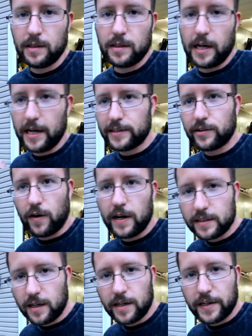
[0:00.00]
I
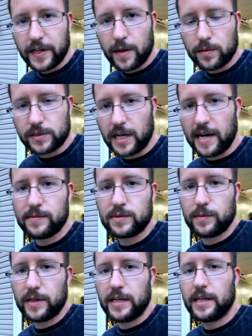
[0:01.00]
cranked on it a couple times,
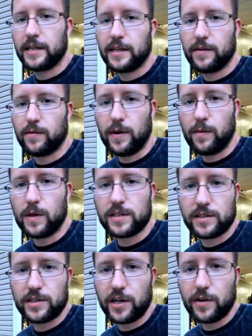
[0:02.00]
but it
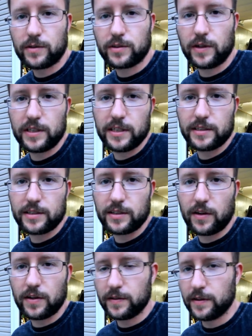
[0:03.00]
wasn't choked, so it didn't
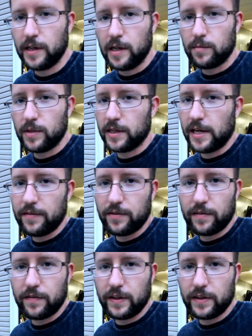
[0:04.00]
start. But after
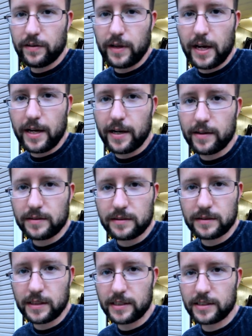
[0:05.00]
I figured that out,
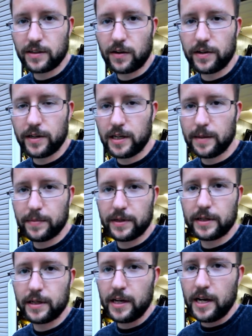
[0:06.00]
it started up,
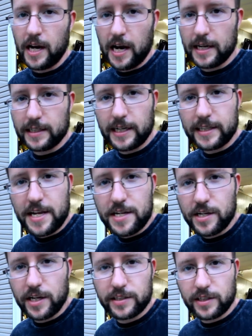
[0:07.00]
and I got that
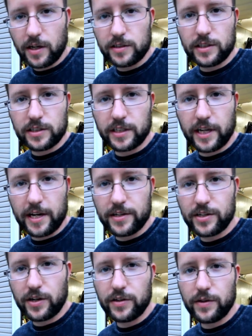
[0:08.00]
jigsaw just to kind of
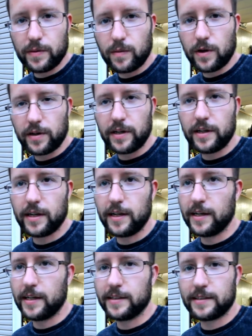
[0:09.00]
show you it working,
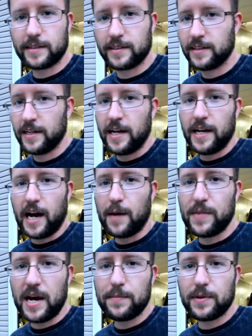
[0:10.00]
and I'm
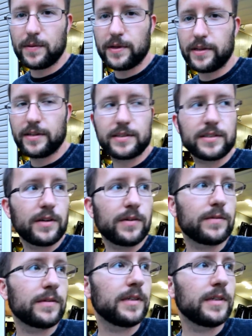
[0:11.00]
happy with it. So